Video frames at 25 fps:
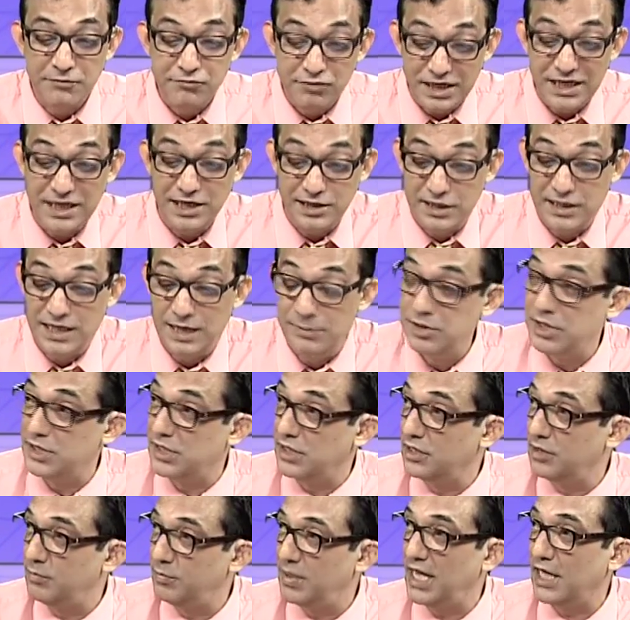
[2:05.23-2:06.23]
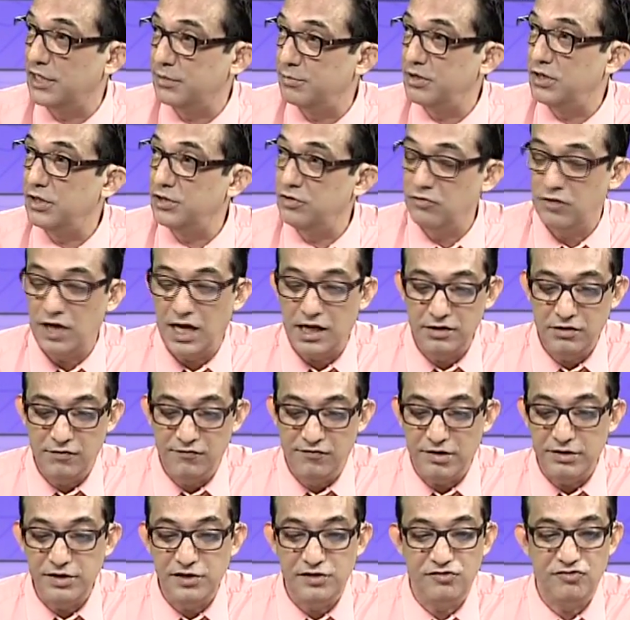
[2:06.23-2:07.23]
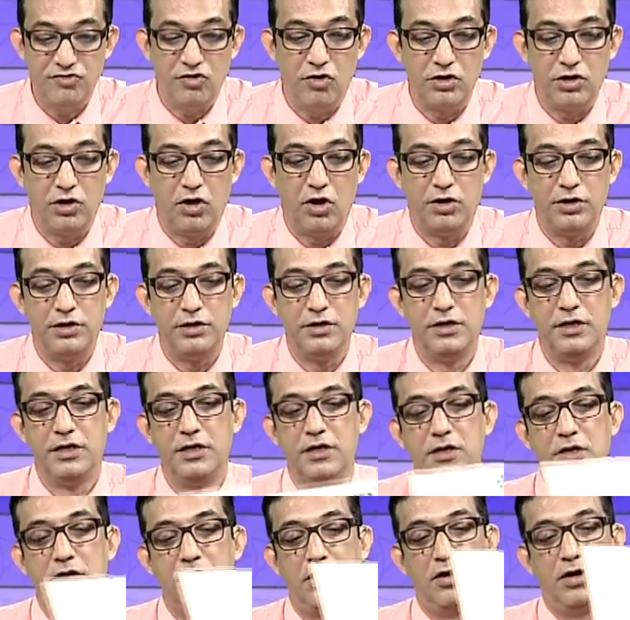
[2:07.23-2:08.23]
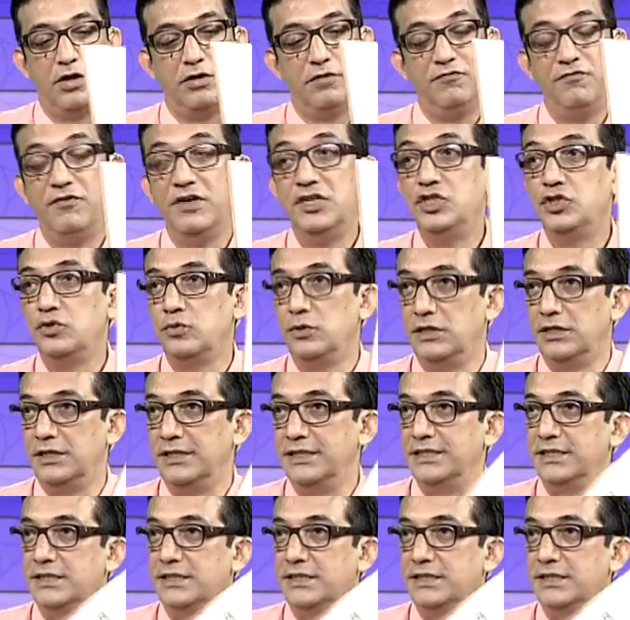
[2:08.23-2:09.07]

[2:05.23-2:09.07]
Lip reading: it really is glimpses in the past, because you're very strong on visuals.